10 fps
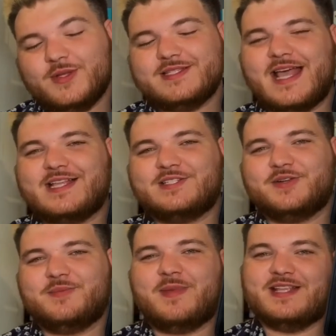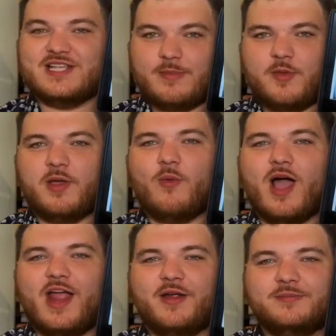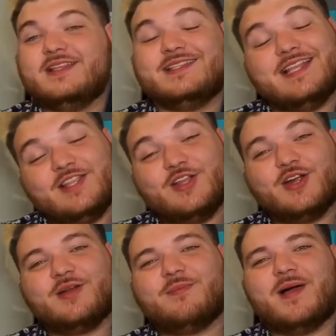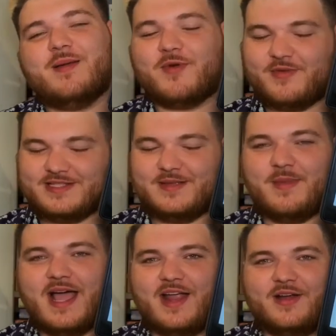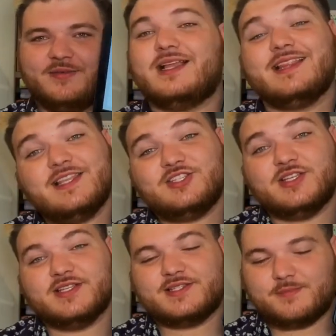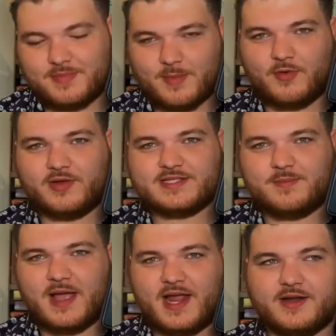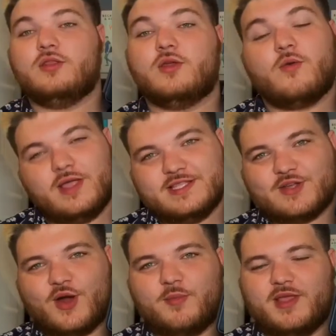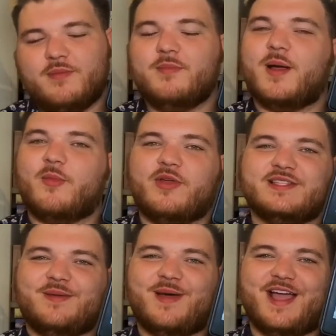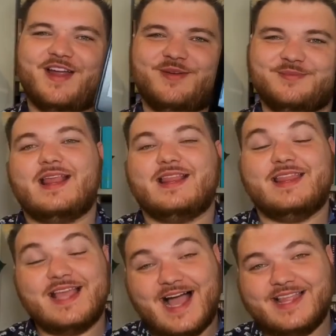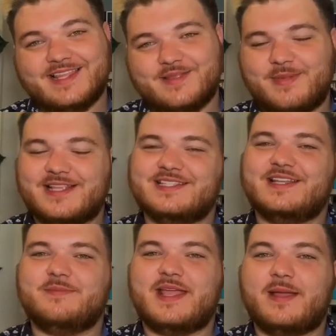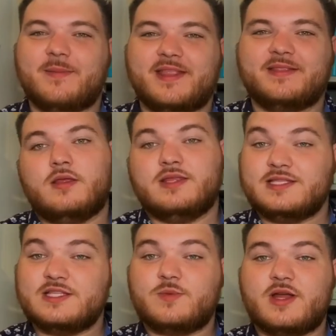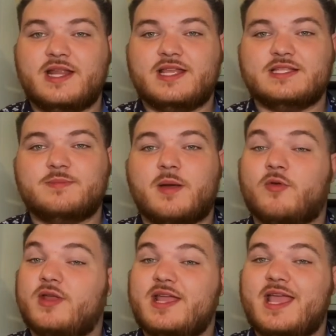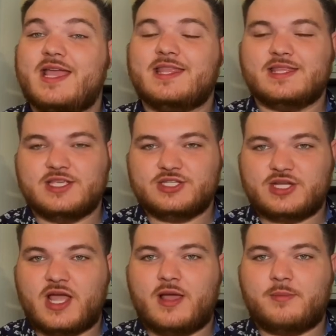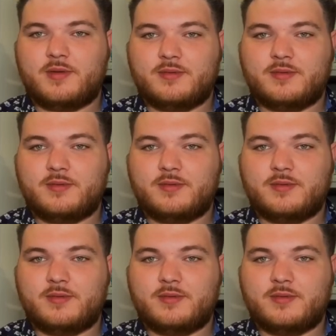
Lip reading: Disaster by Jamie McGuire. Cinder by Marissa Meyer. Glitches by Marissa Meyer. The Queen's Army by Marissa Meyer. The Island by Jen Minkman. This Is Where It Ends by Marieke Nijkamp.